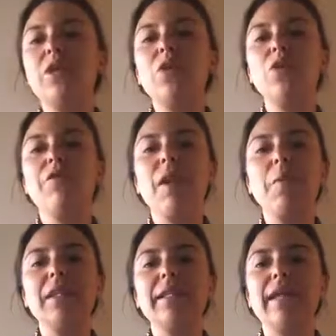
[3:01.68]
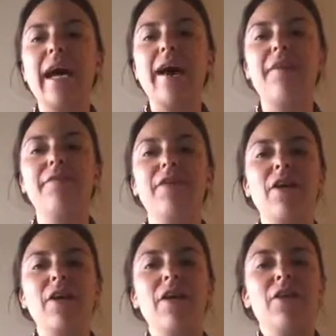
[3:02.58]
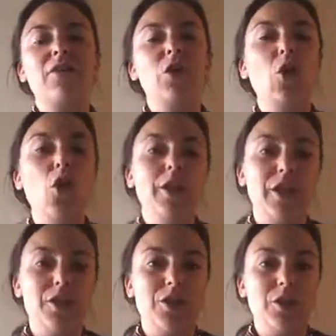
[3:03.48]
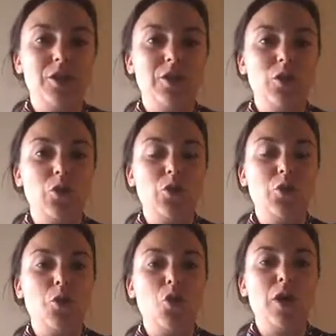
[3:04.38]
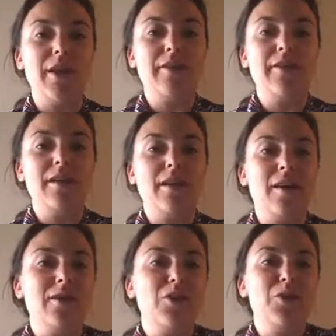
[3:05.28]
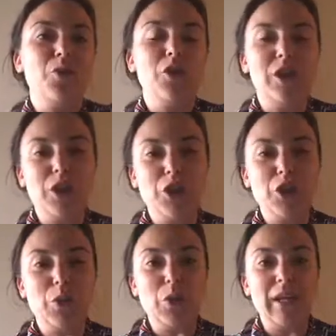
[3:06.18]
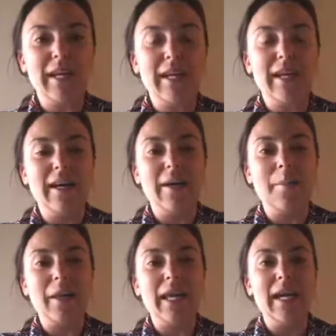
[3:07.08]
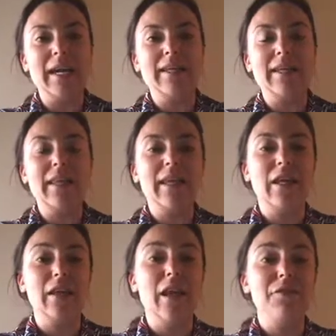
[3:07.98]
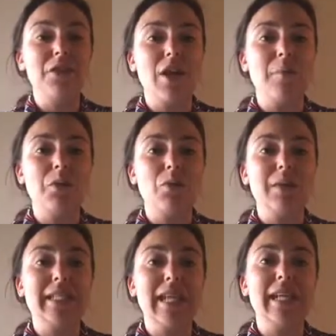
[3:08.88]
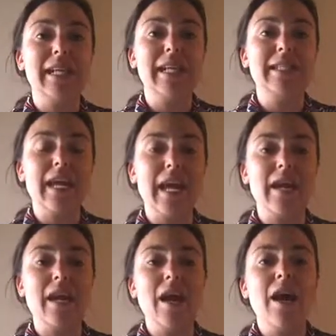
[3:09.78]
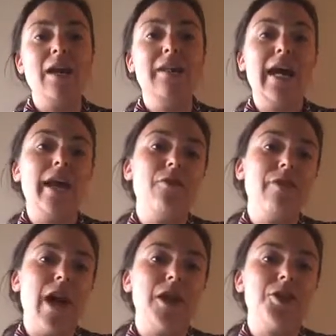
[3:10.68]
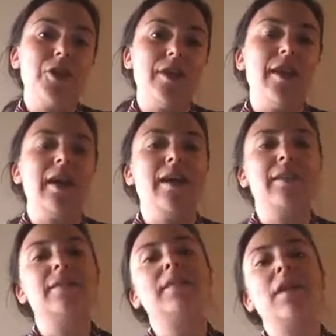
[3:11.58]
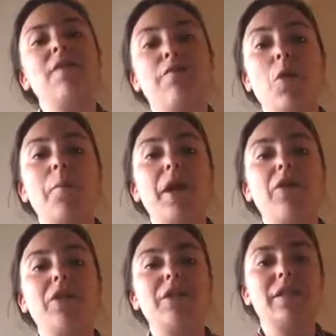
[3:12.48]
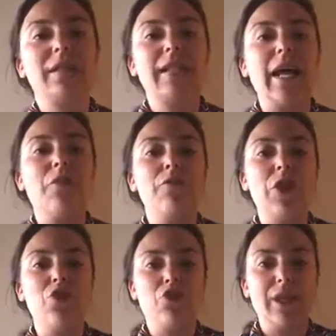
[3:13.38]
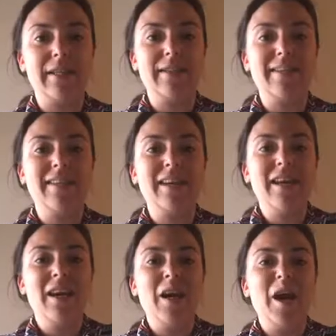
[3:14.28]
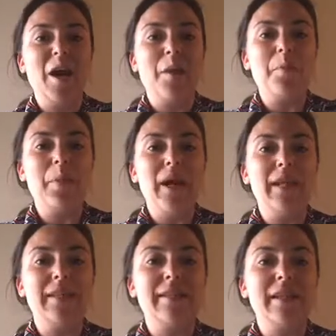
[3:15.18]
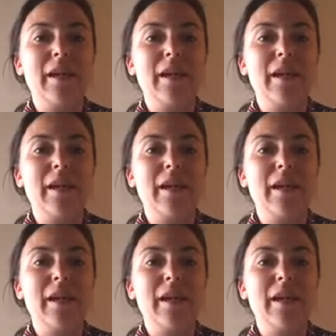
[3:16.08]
do you families have the knowledge to support their children? And I think a lot of times we mistakenly take lack of action from parents as lack of interest. But